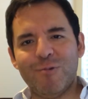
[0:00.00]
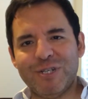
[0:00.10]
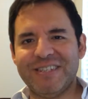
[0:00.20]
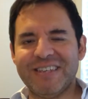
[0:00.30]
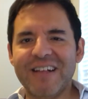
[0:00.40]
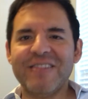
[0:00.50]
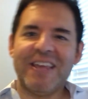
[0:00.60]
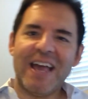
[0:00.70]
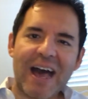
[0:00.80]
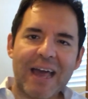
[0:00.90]
which is
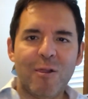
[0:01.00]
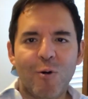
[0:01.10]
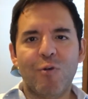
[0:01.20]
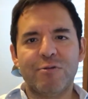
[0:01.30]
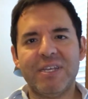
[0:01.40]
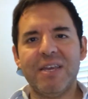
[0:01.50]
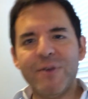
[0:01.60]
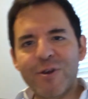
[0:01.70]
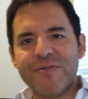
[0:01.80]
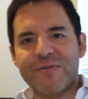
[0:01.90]
LDI, low-dose
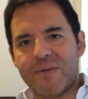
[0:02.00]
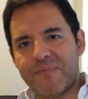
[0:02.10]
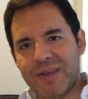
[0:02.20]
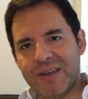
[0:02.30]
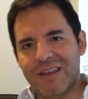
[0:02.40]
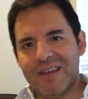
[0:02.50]
immunotherapy,